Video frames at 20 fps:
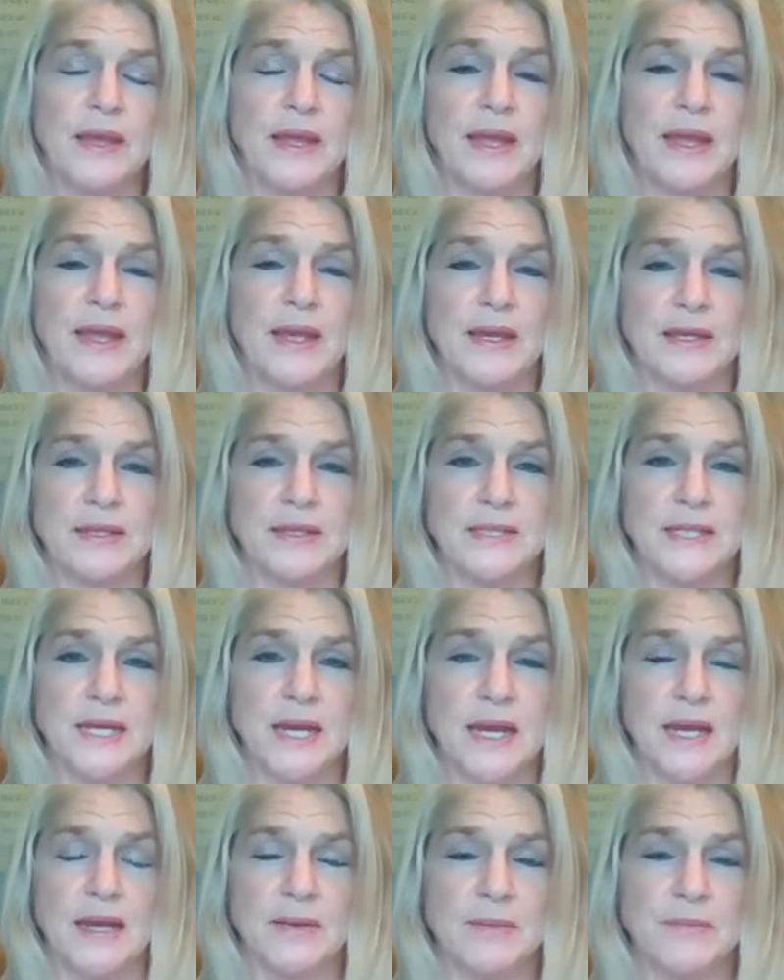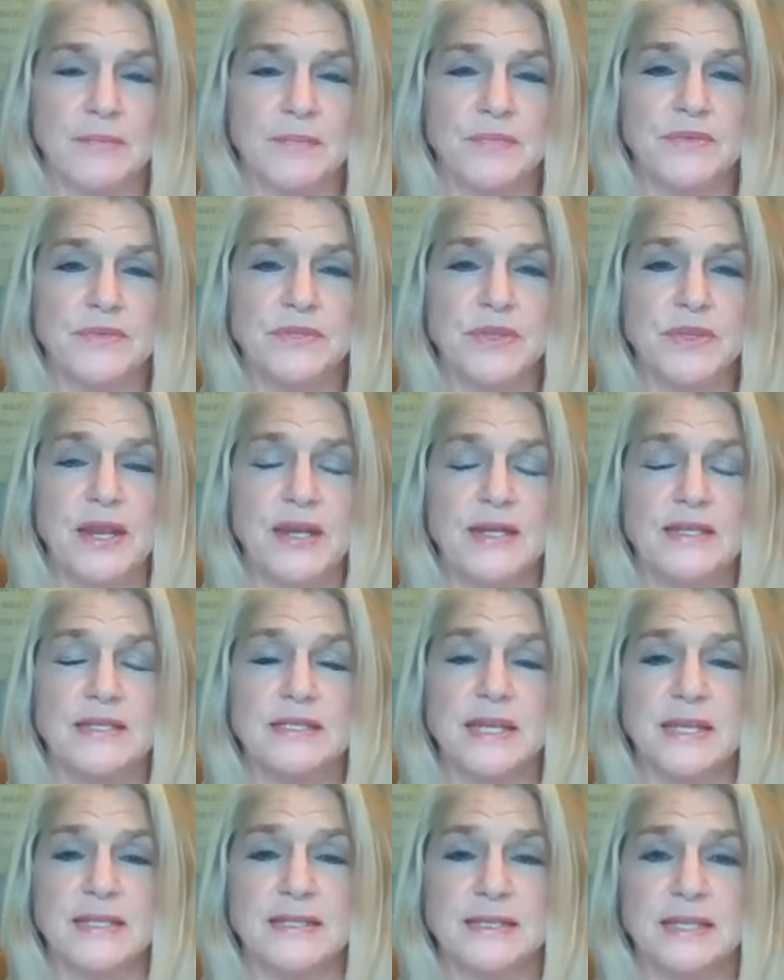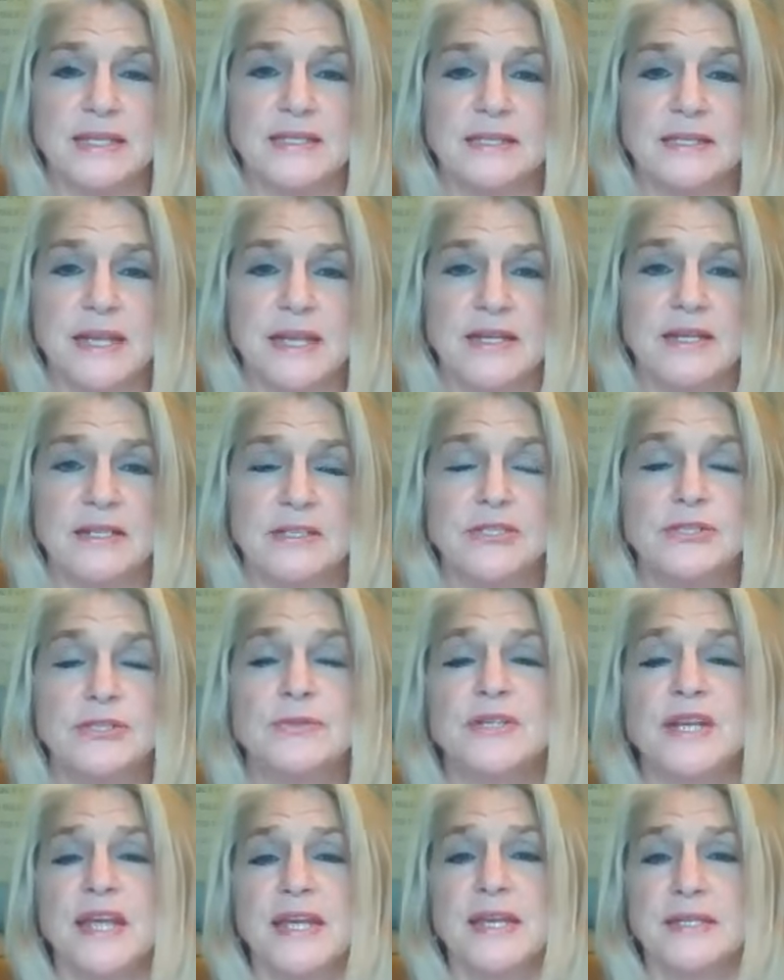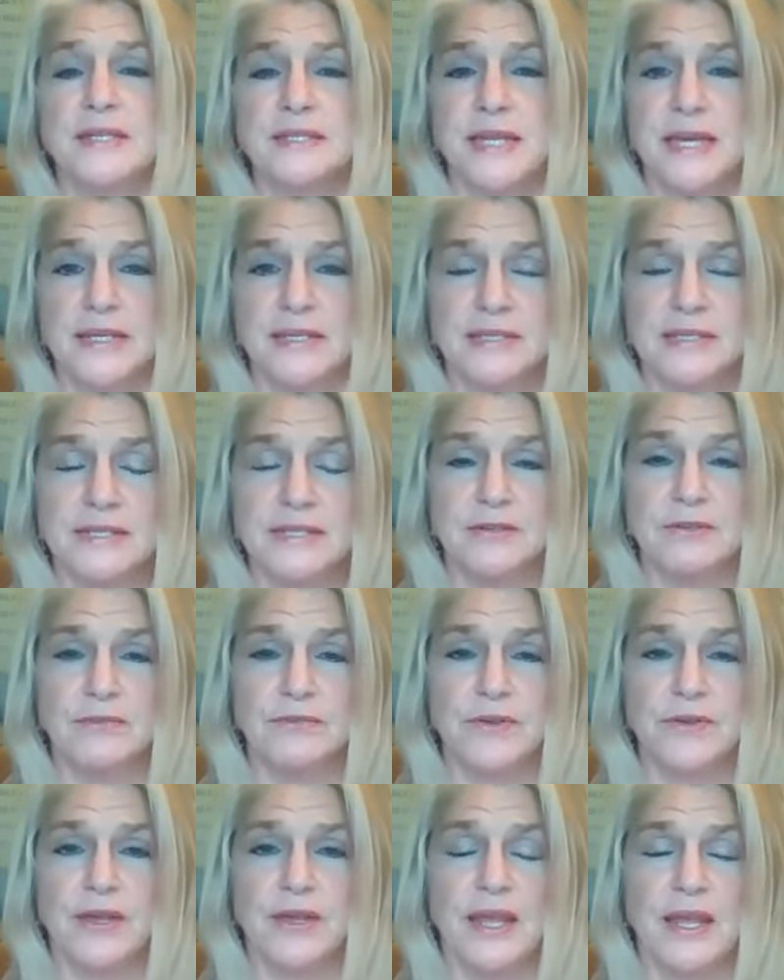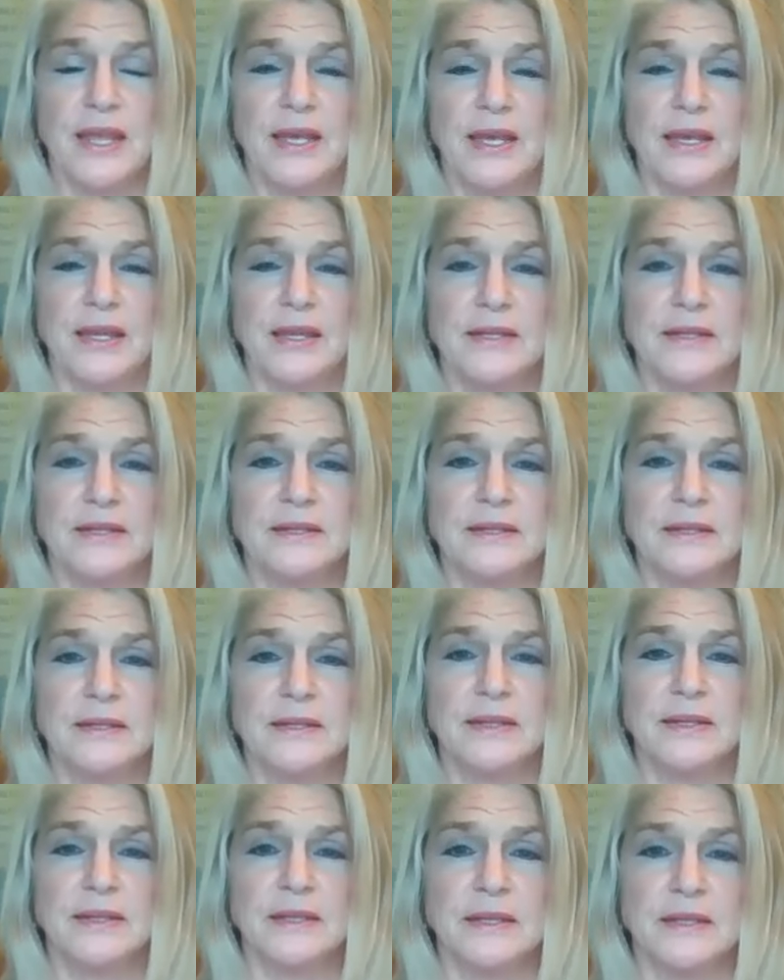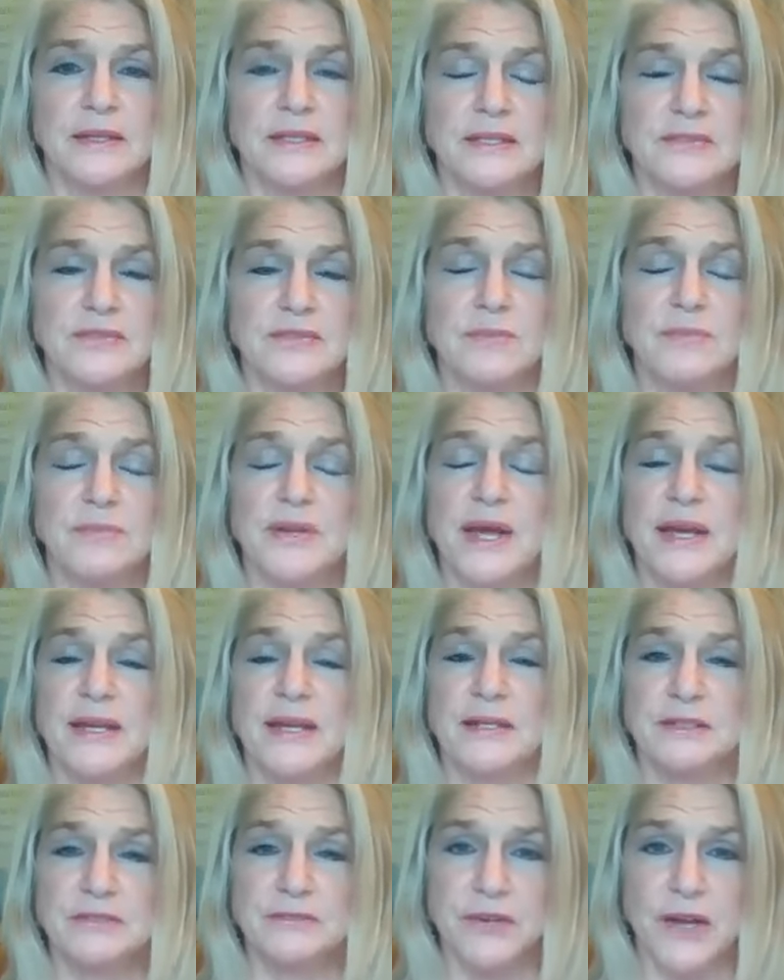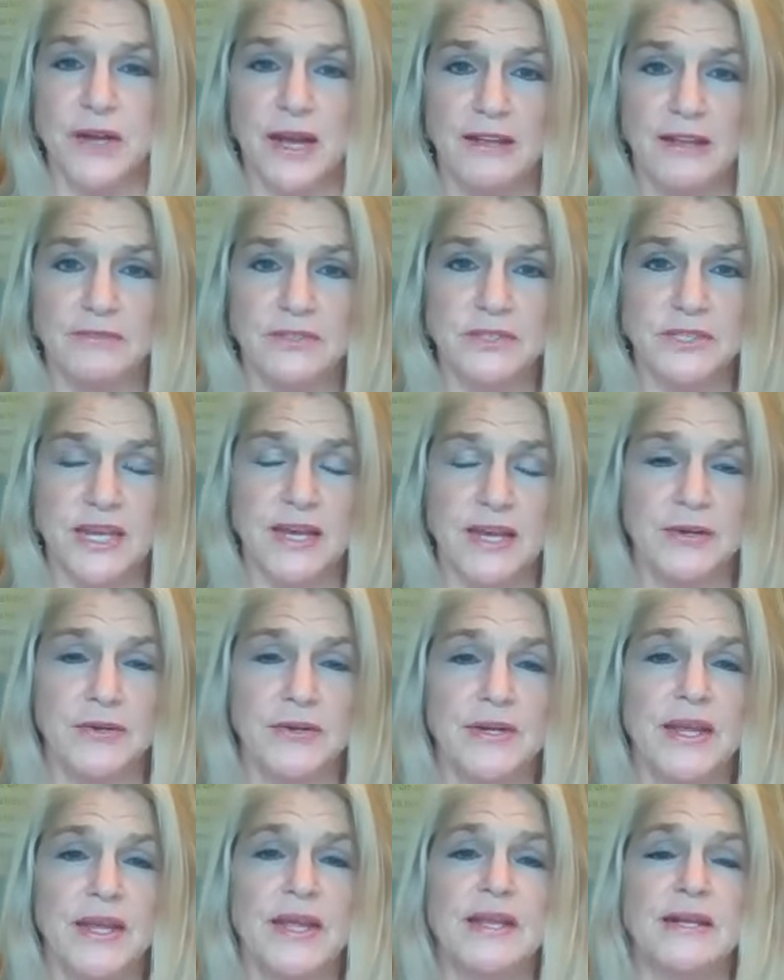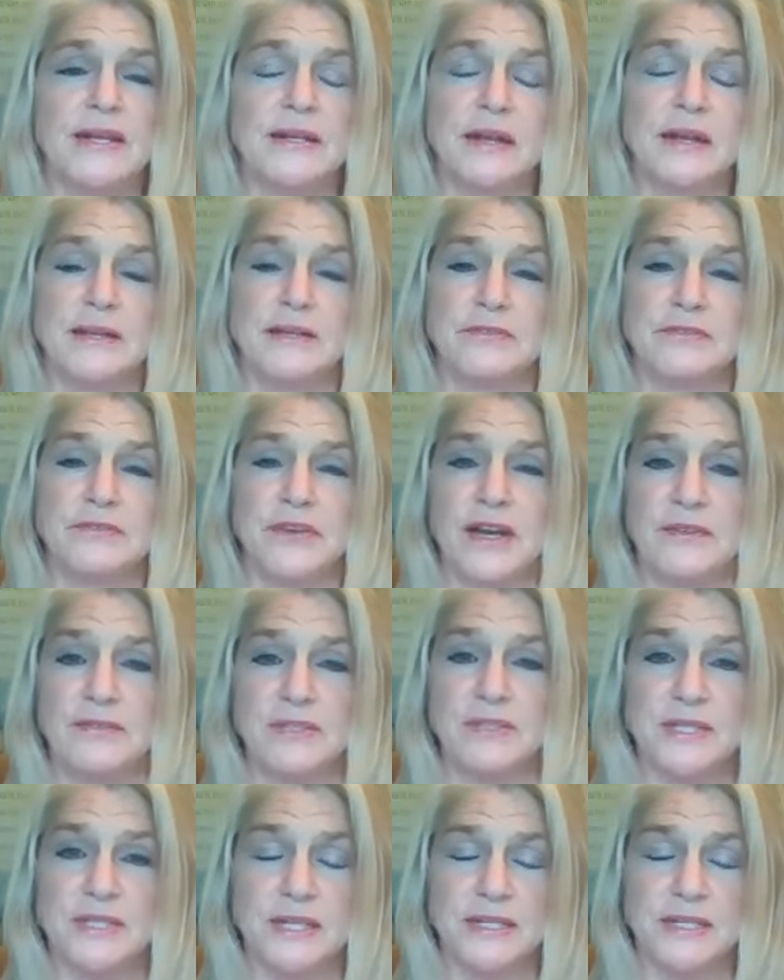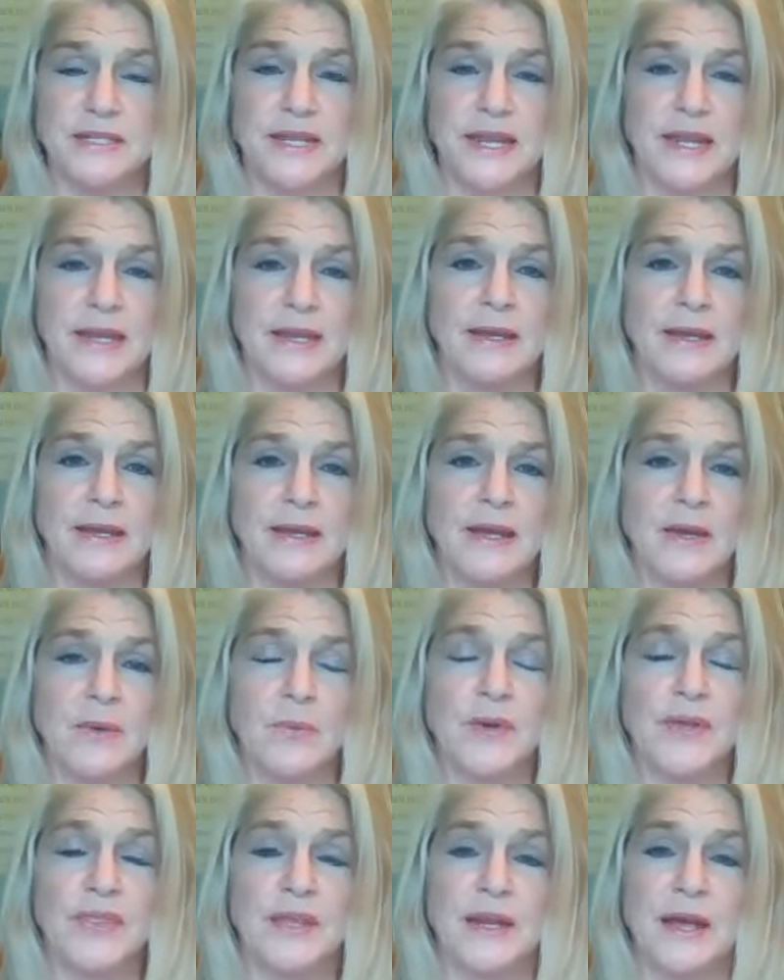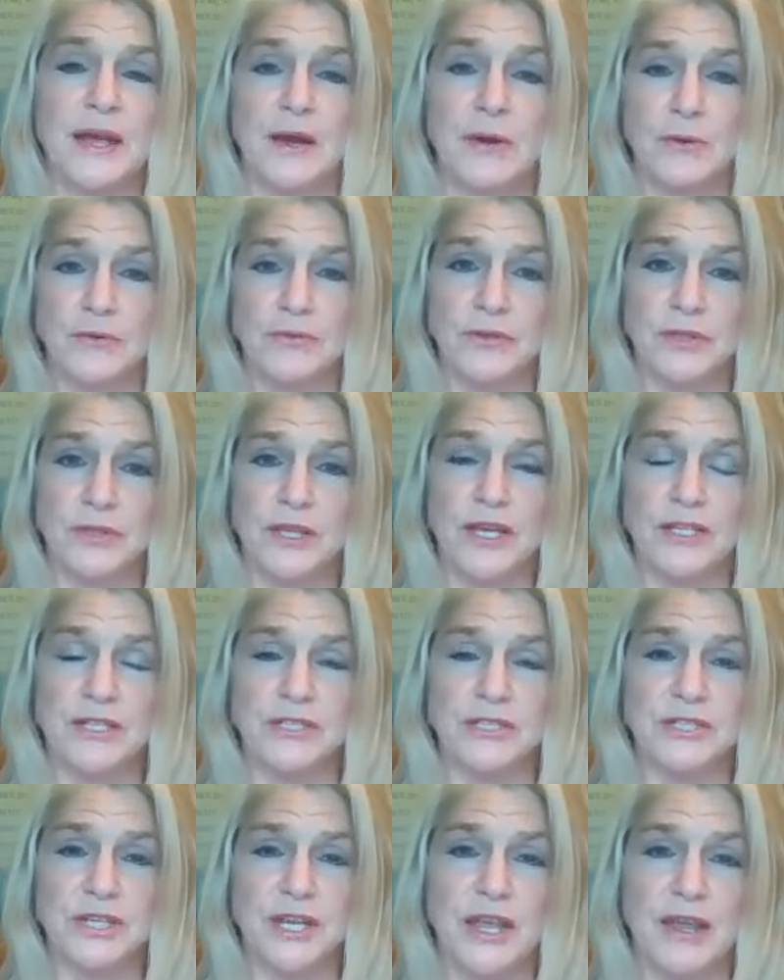And so that is, as I said, a 2-day intensive, and it is from 9 to 5 Saturday and 9 to 5 Sunday with an hour for lunch.